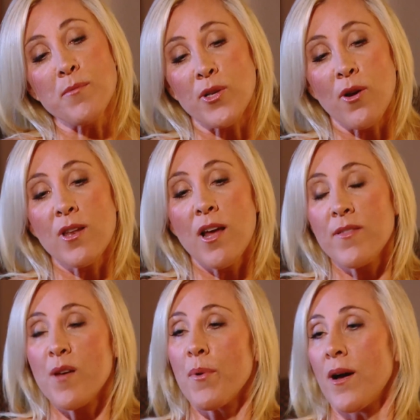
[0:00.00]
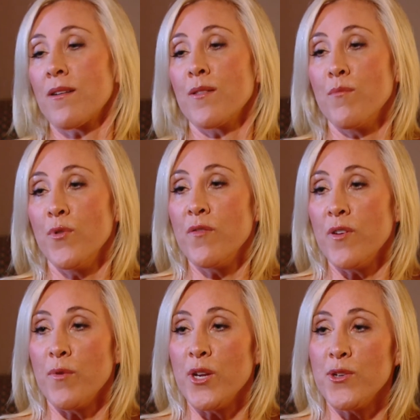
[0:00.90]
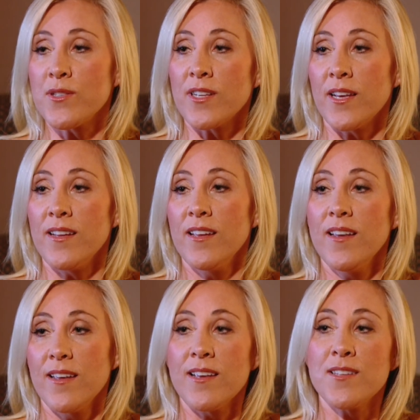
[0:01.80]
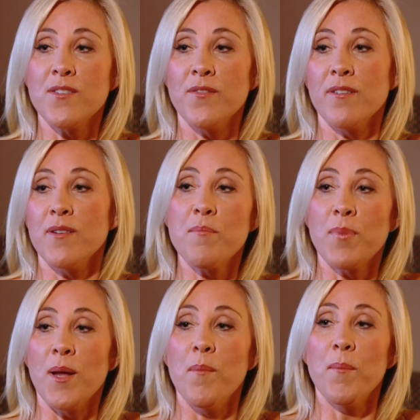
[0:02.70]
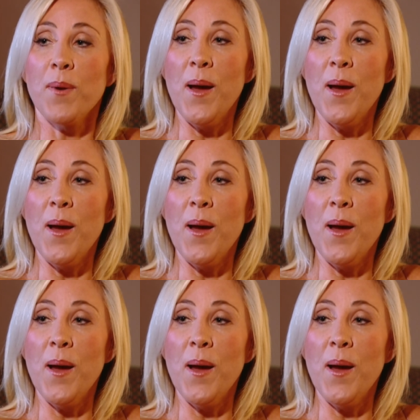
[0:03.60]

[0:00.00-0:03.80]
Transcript: him, you know, I love that part in the movie where you say, it's a very plum.